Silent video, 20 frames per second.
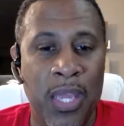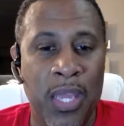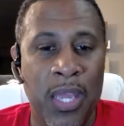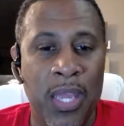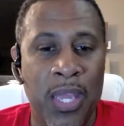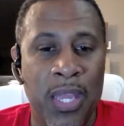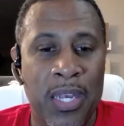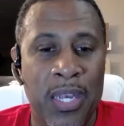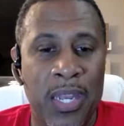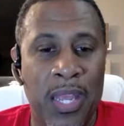
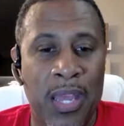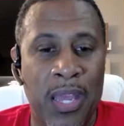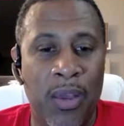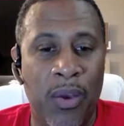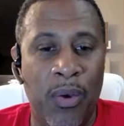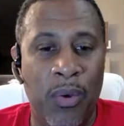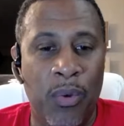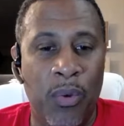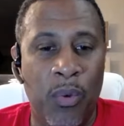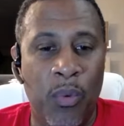
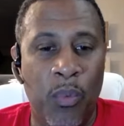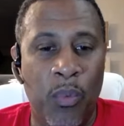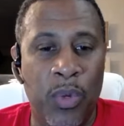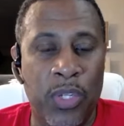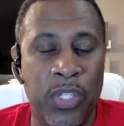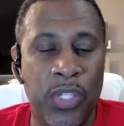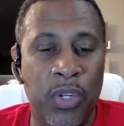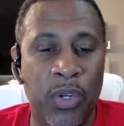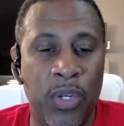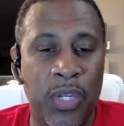Now, what
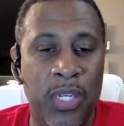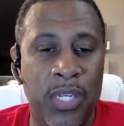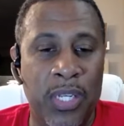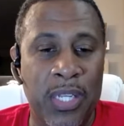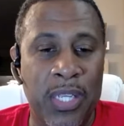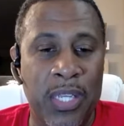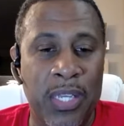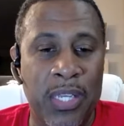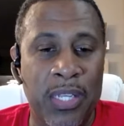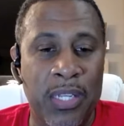you're going to
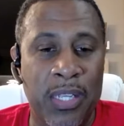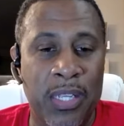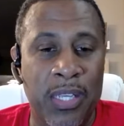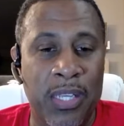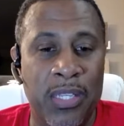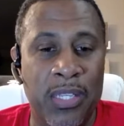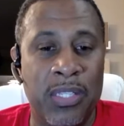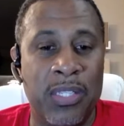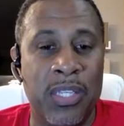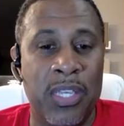need
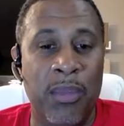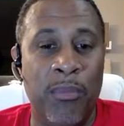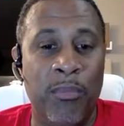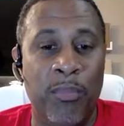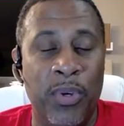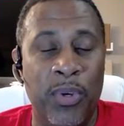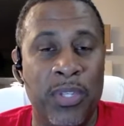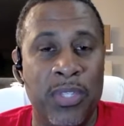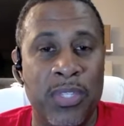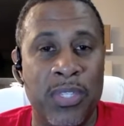is
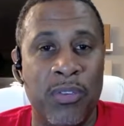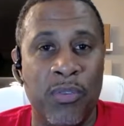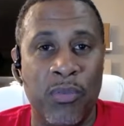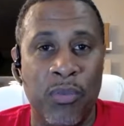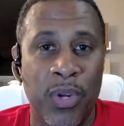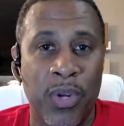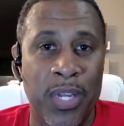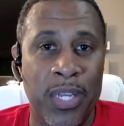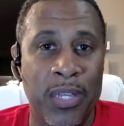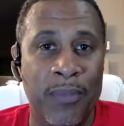inputs,
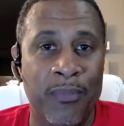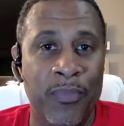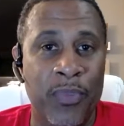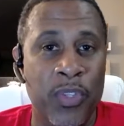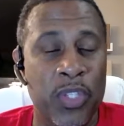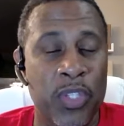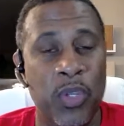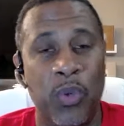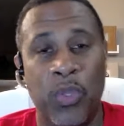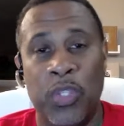right?
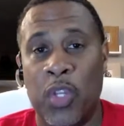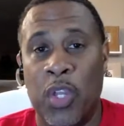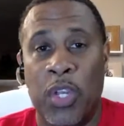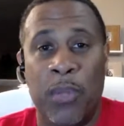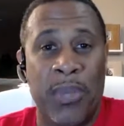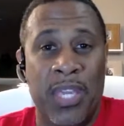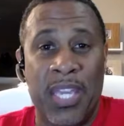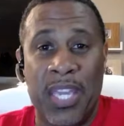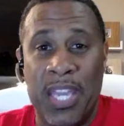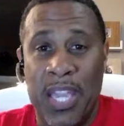So it's going to
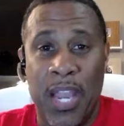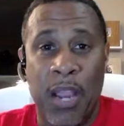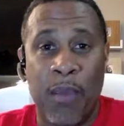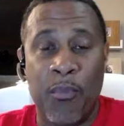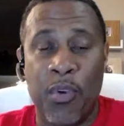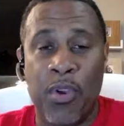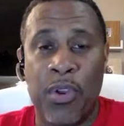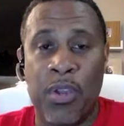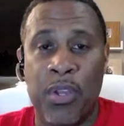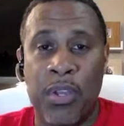be
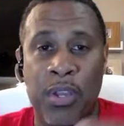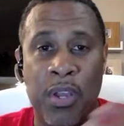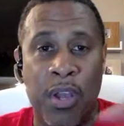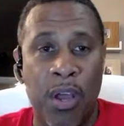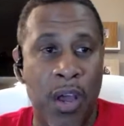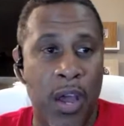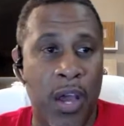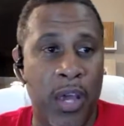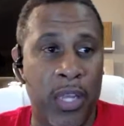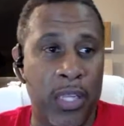camera,
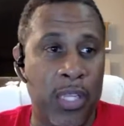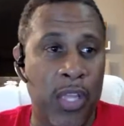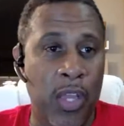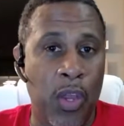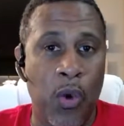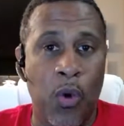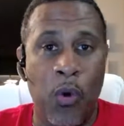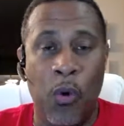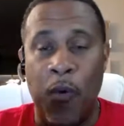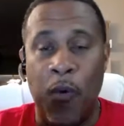
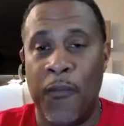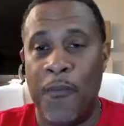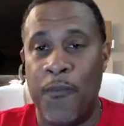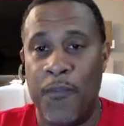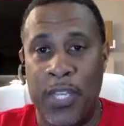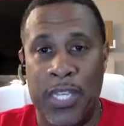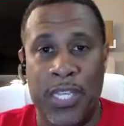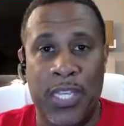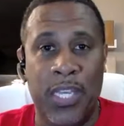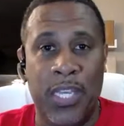audio,
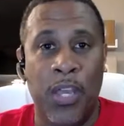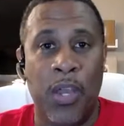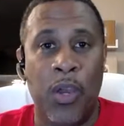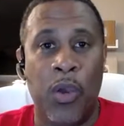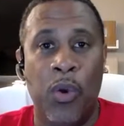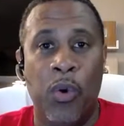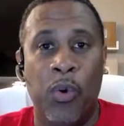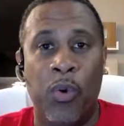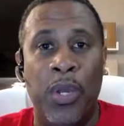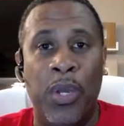
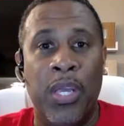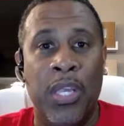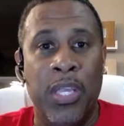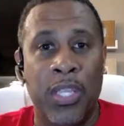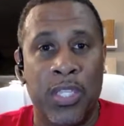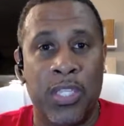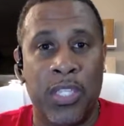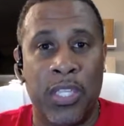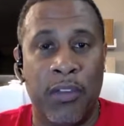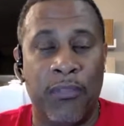video,
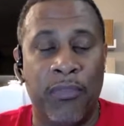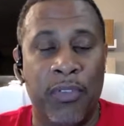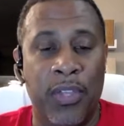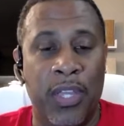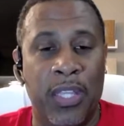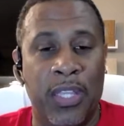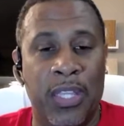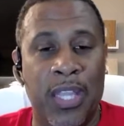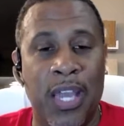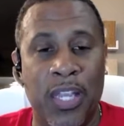stuff
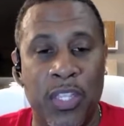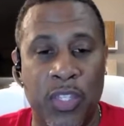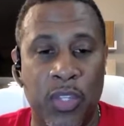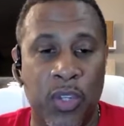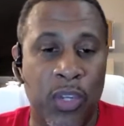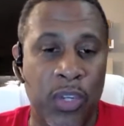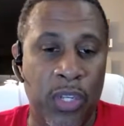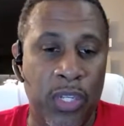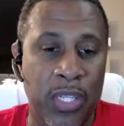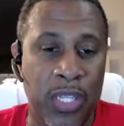like that. So
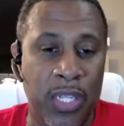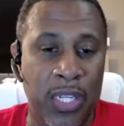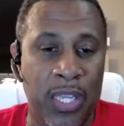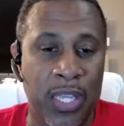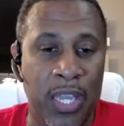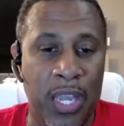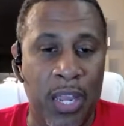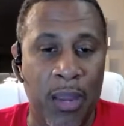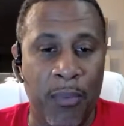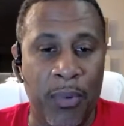you're going to need a
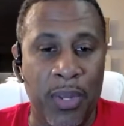camera.